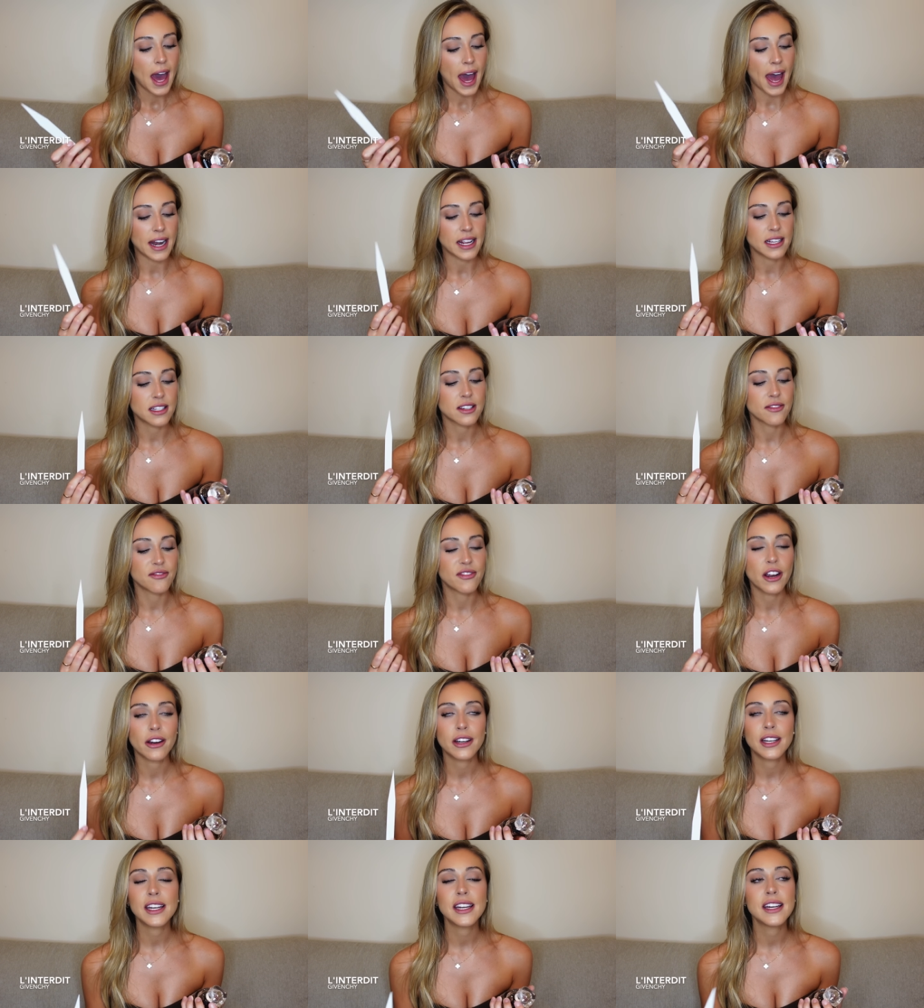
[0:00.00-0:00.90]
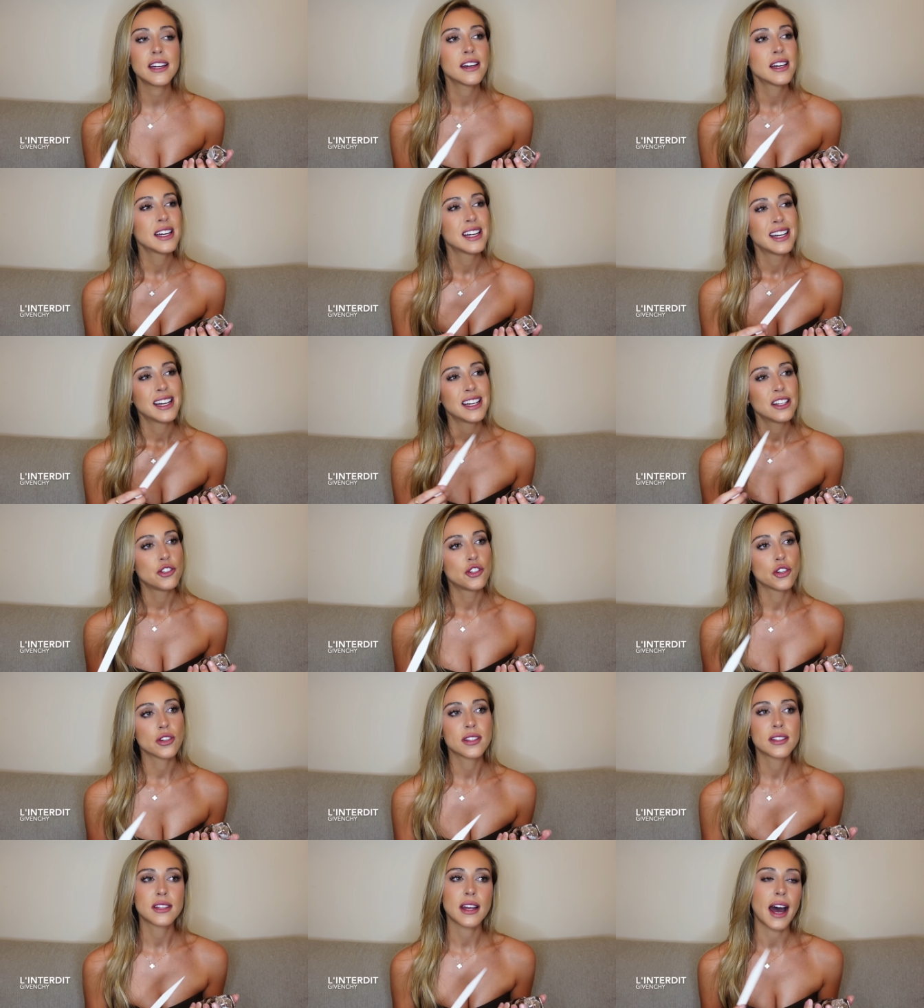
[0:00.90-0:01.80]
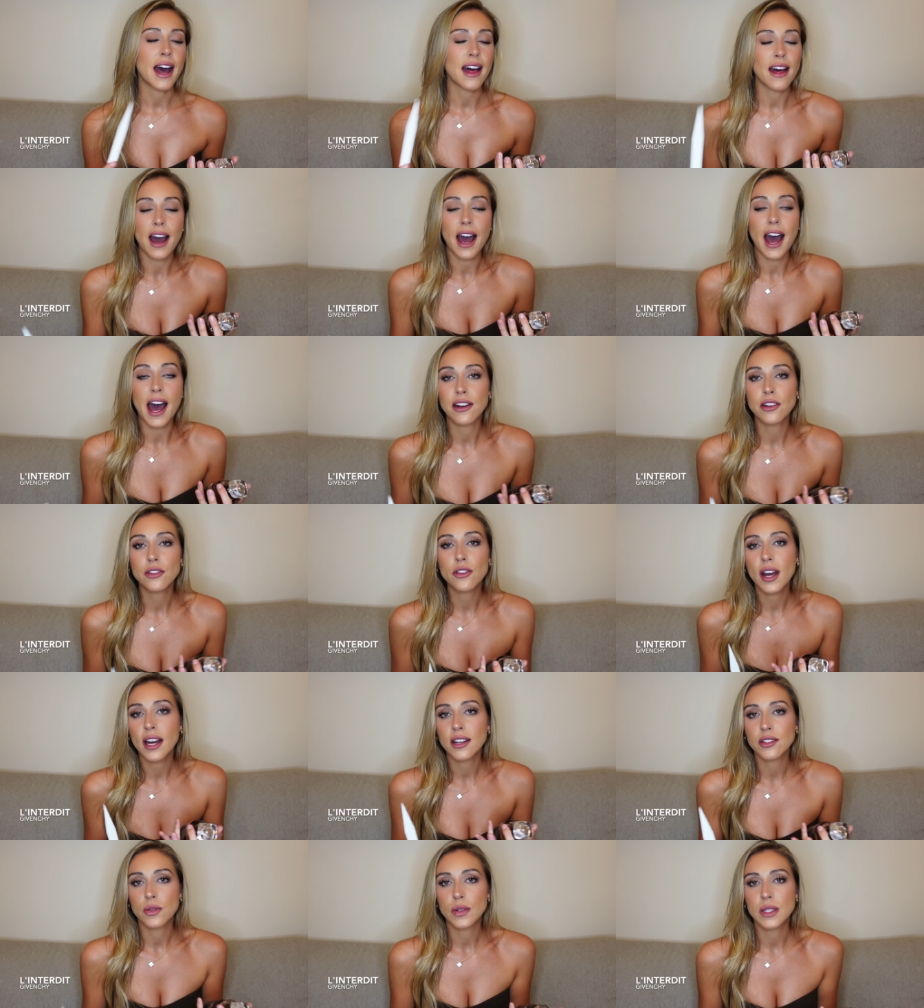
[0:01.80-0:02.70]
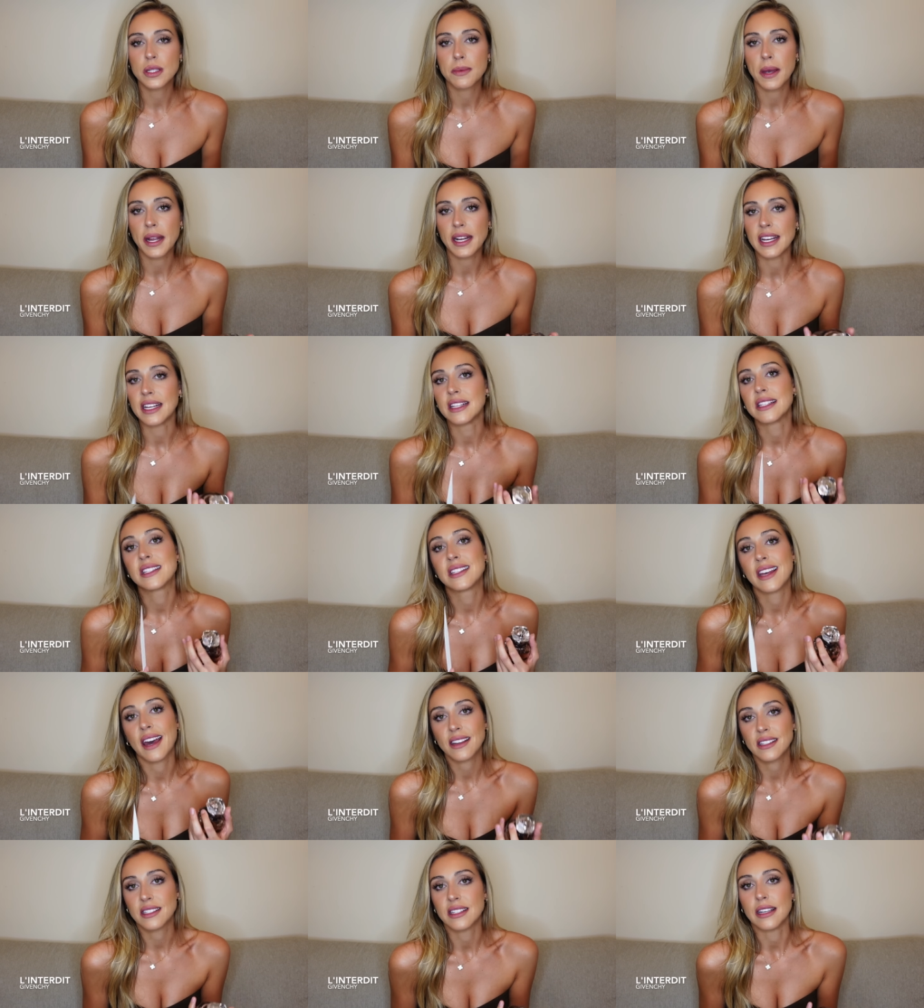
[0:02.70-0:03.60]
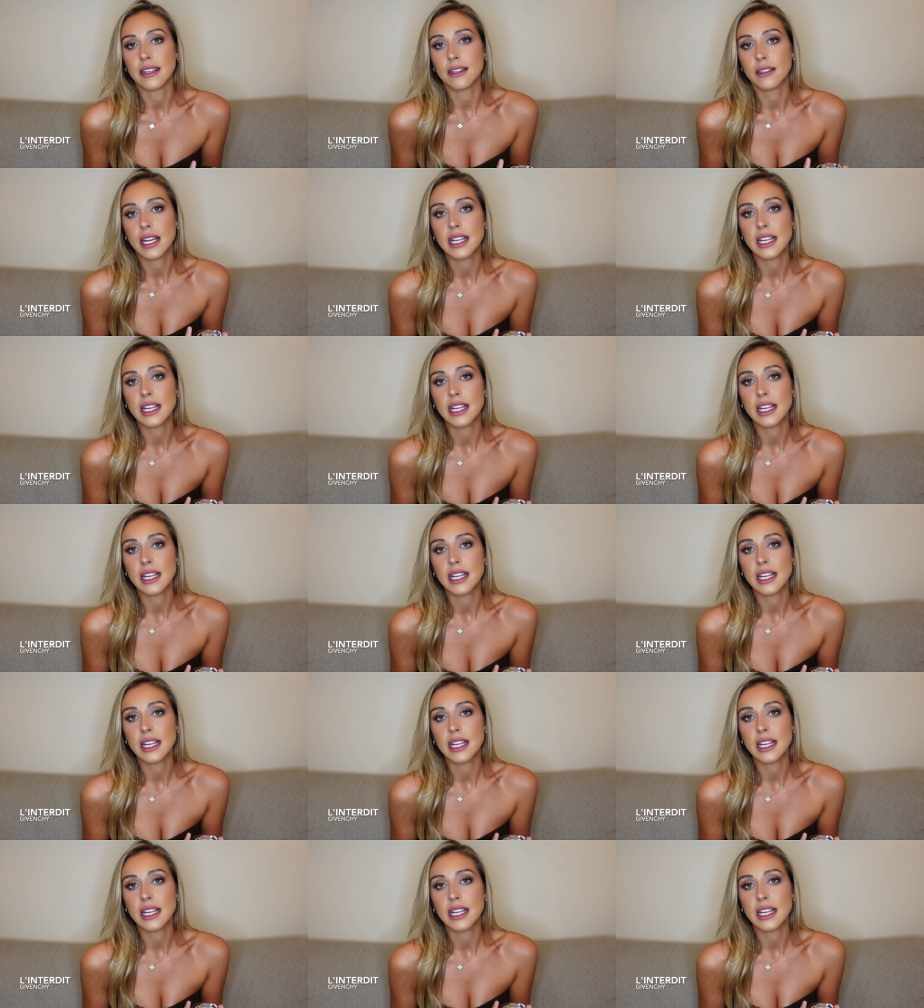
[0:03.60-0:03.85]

and it's a very just, I don't know how to explain it, it's sexy.